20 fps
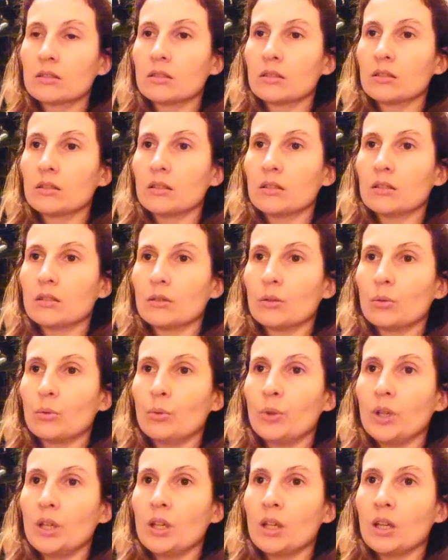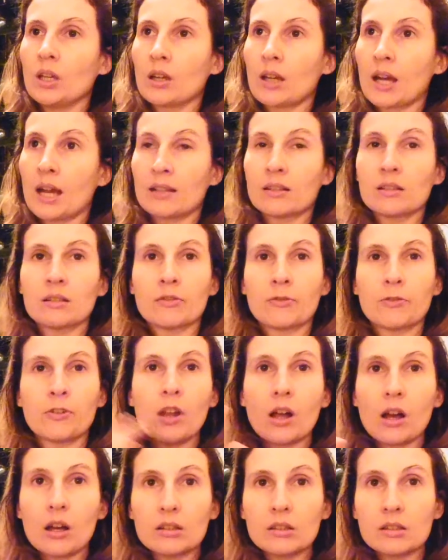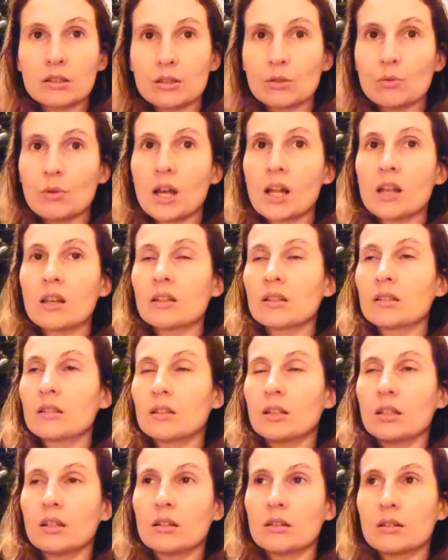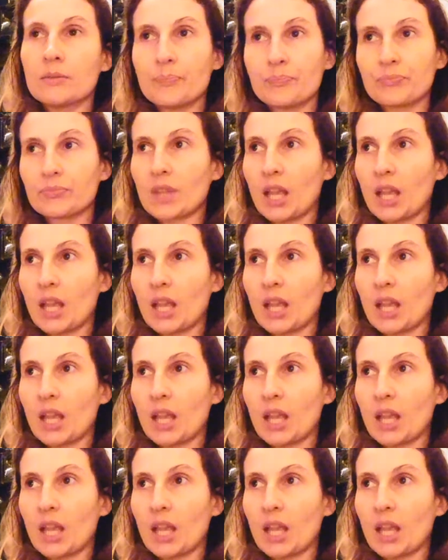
Uh, uh, we had the flood as well here,